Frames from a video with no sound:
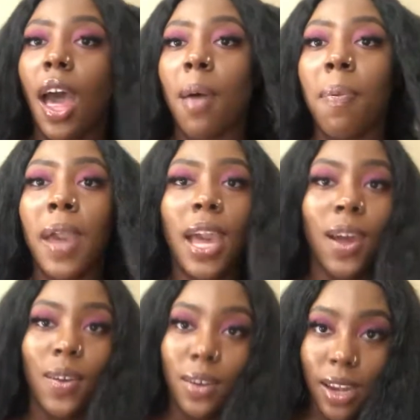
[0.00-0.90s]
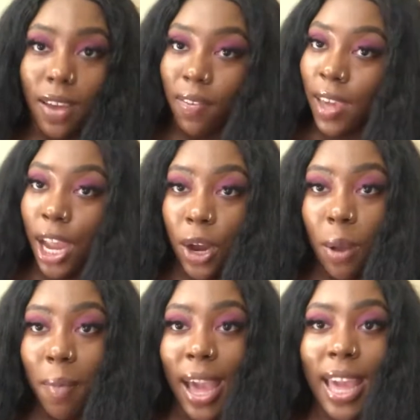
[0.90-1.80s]
a pound of hair
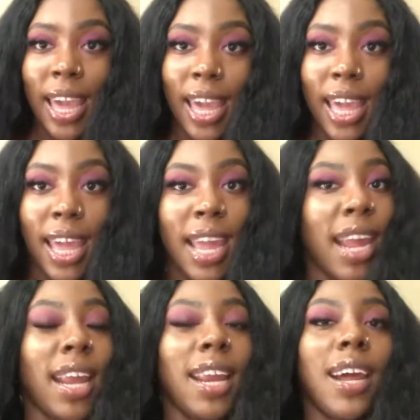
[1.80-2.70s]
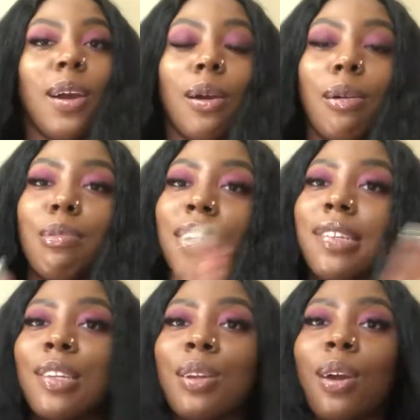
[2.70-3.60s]
on my head,
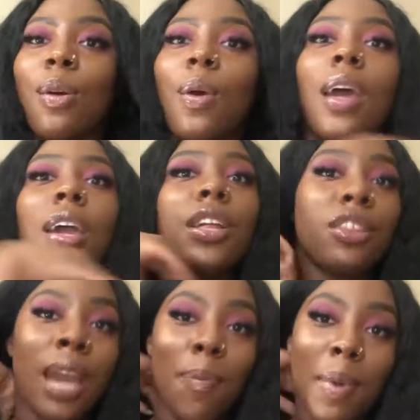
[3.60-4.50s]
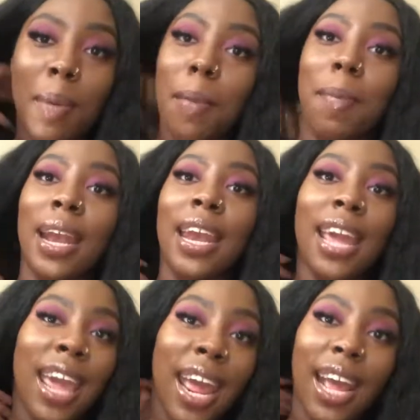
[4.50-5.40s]
just, you know, trapping in my
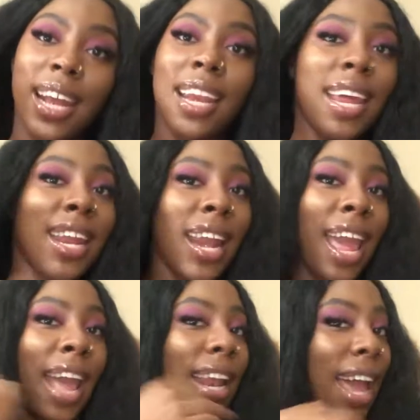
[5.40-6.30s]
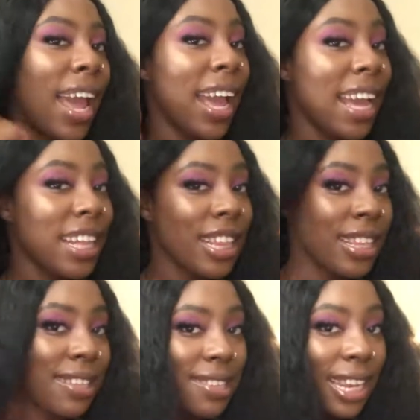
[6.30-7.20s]
neck, none of that. Like, it's
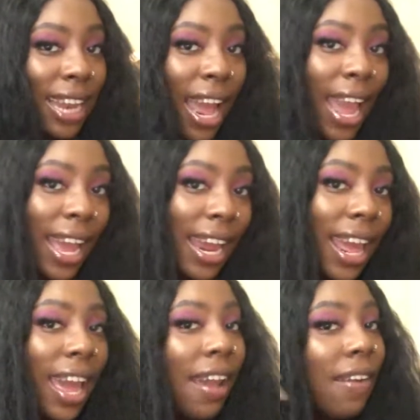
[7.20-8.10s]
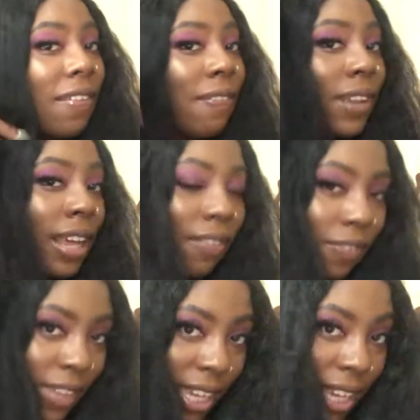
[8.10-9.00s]
just light,
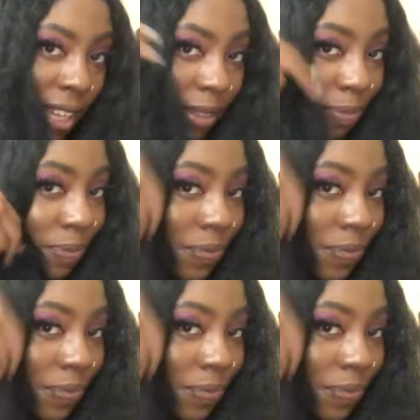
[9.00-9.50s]
fluffy.